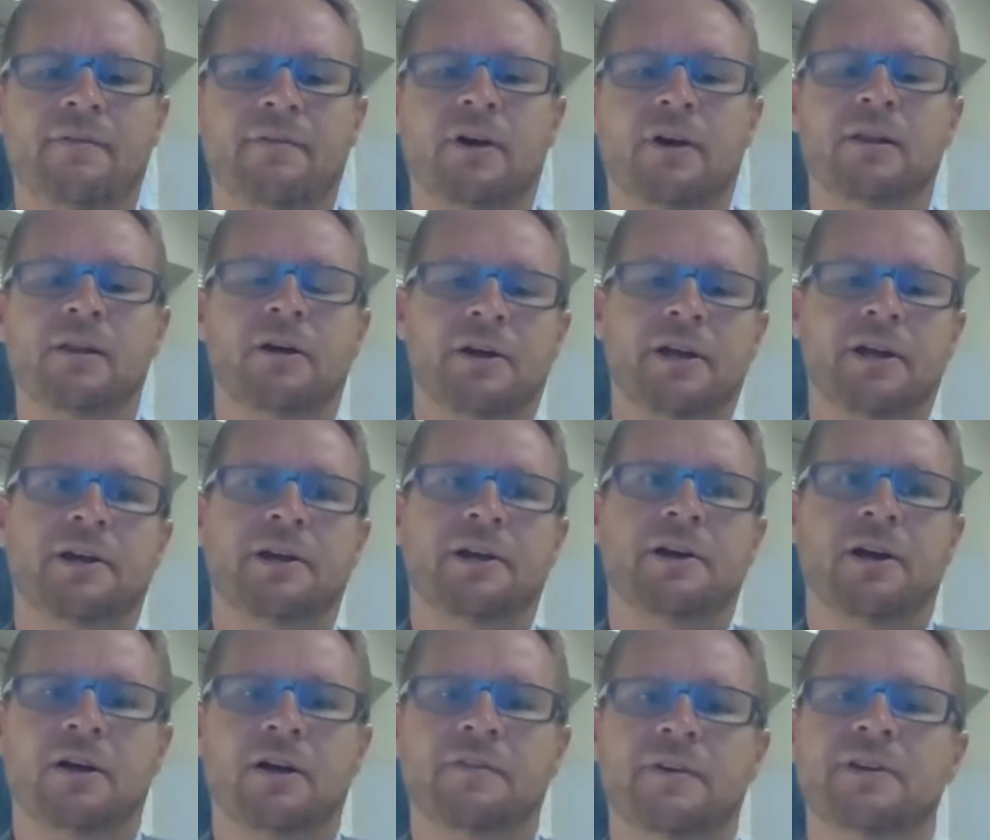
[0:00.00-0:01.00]
a learning
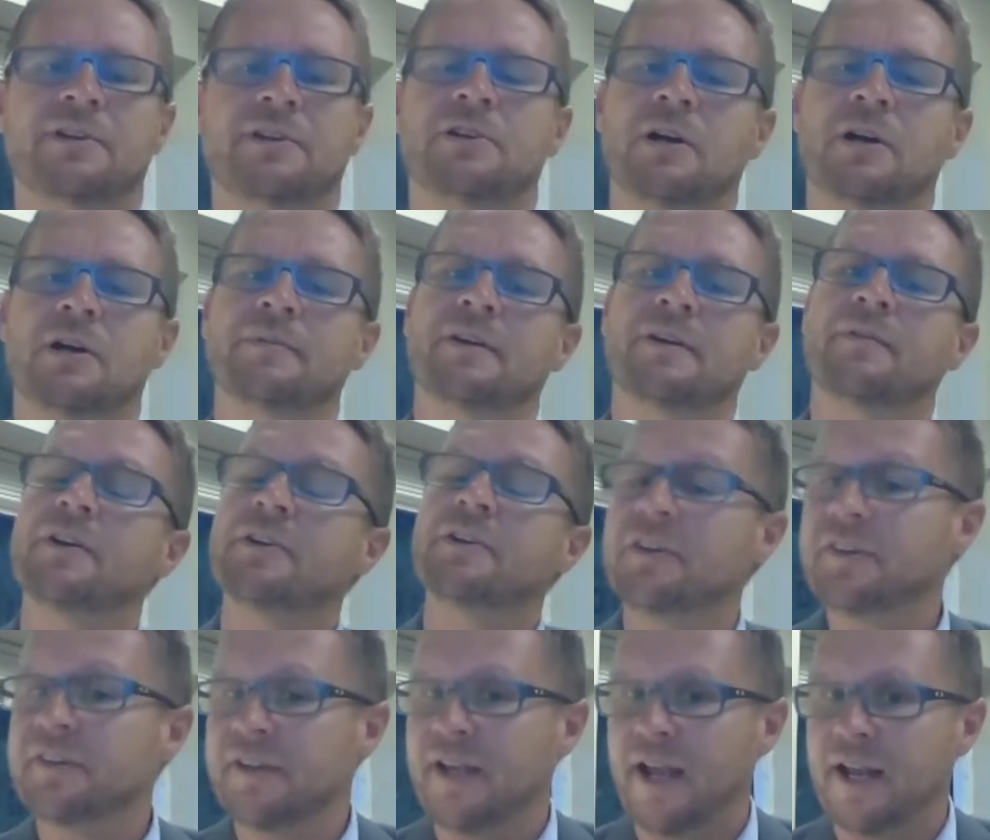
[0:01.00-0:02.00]
curve in terms of
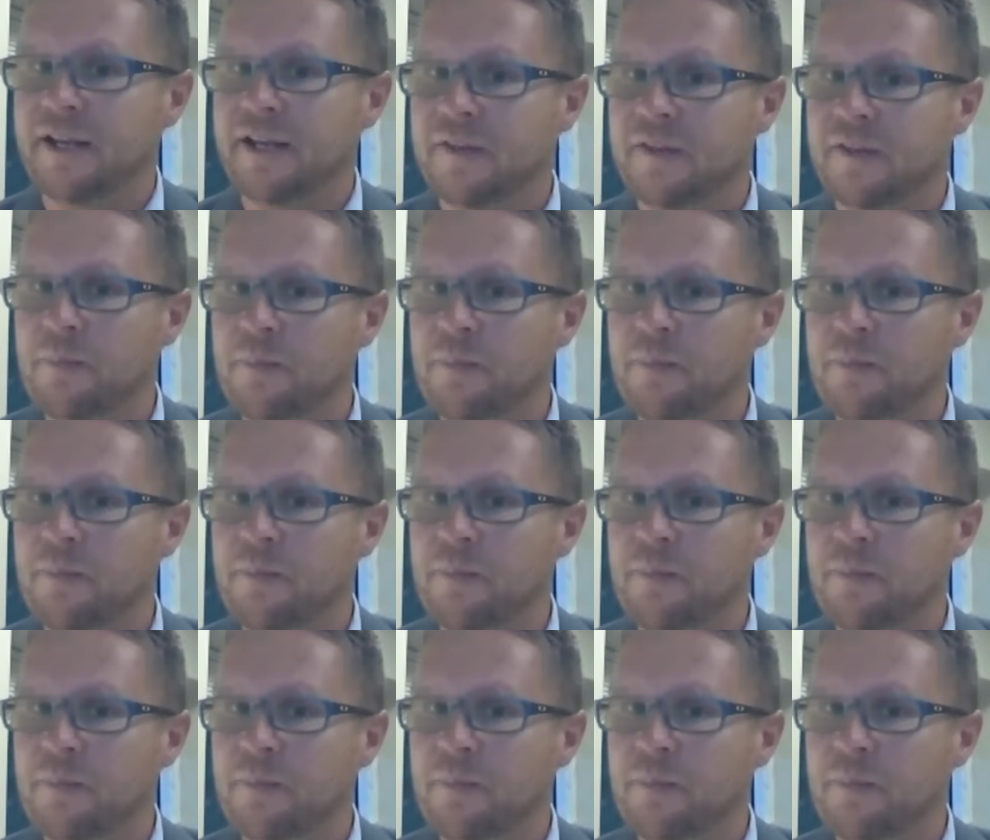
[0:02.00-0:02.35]
understanding